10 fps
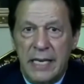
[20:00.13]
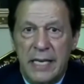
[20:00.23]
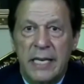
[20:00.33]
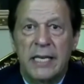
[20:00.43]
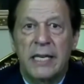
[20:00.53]

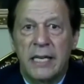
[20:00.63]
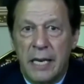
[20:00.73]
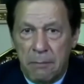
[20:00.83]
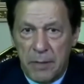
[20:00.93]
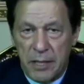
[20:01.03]
Indian
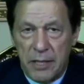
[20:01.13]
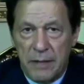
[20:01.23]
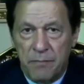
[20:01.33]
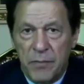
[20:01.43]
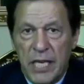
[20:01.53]
government
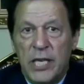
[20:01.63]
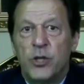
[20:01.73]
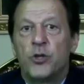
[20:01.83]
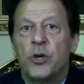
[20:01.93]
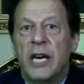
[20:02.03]

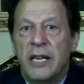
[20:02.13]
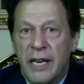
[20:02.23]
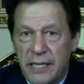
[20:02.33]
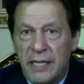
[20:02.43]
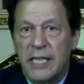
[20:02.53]
to
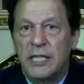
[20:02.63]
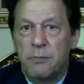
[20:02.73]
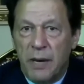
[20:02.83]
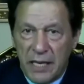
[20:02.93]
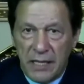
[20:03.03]
aggress against
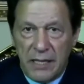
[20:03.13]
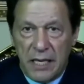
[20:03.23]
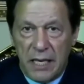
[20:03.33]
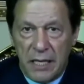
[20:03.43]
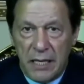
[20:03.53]

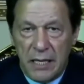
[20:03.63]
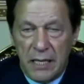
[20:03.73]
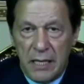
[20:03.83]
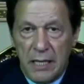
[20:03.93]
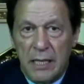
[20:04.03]
Pakistan
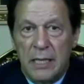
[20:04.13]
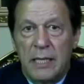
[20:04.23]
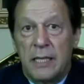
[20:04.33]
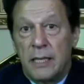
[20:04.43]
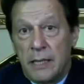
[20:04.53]

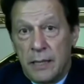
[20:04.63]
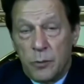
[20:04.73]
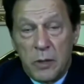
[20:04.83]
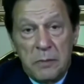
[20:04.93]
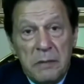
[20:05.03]

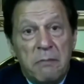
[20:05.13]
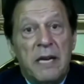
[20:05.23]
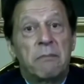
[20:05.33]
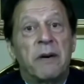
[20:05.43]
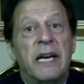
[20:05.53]
will be
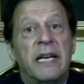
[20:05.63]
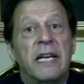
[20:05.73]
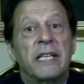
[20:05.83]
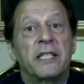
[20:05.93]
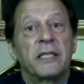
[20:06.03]
met by a
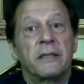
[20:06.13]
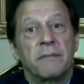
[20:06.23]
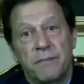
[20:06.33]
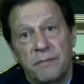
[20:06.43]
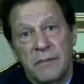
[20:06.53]
nation
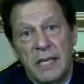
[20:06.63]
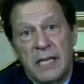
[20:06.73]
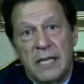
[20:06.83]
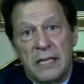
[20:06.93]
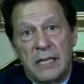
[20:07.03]

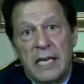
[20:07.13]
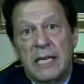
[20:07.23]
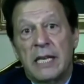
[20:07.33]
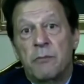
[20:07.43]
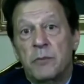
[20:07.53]

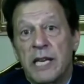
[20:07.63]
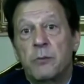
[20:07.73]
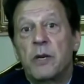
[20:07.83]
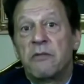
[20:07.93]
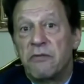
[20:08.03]
that
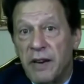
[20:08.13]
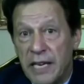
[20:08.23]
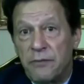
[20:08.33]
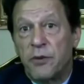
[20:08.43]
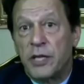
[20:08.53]
will fight
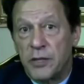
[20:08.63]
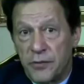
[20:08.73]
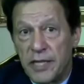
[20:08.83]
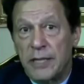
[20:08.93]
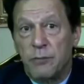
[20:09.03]
for its
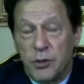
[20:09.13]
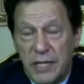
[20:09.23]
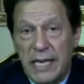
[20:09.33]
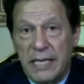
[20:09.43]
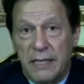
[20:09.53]
freedom to the end.